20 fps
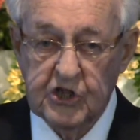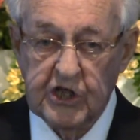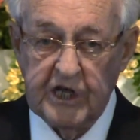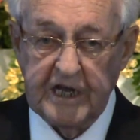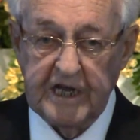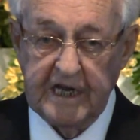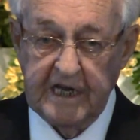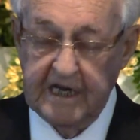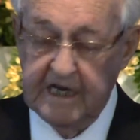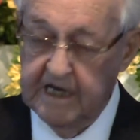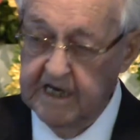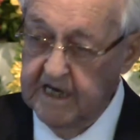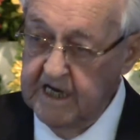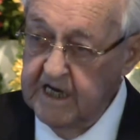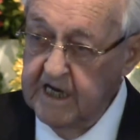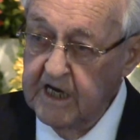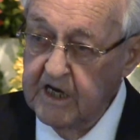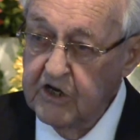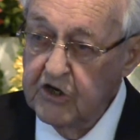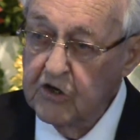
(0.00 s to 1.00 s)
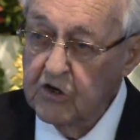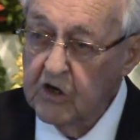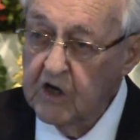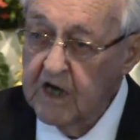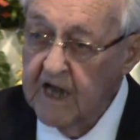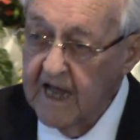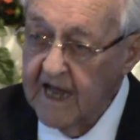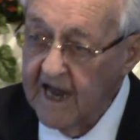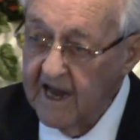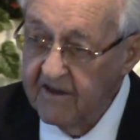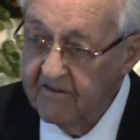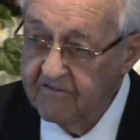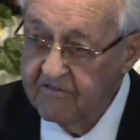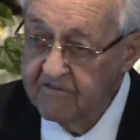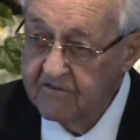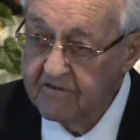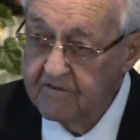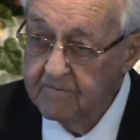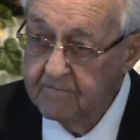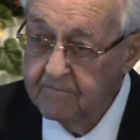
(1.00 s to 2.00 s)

thing in your life.